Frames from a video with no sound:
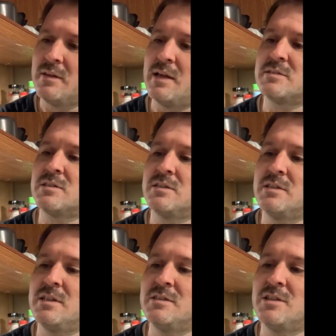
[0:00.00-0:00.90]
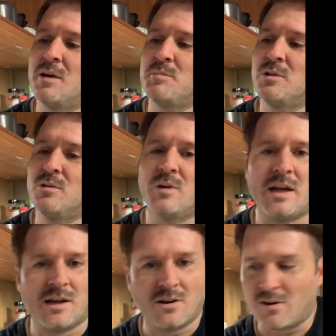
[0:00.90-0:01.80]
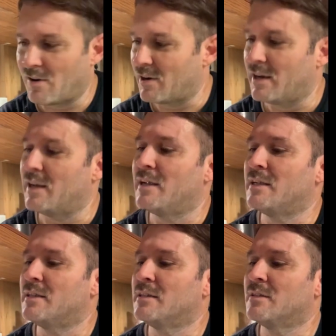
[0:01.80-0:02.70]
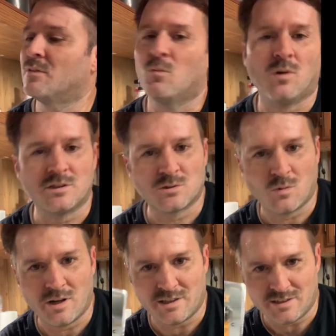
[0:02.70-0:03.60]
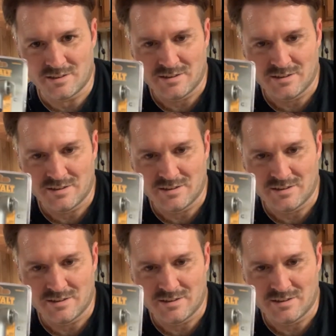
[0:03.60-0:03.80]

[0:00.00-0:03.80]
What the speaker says: That's the DWARA 120.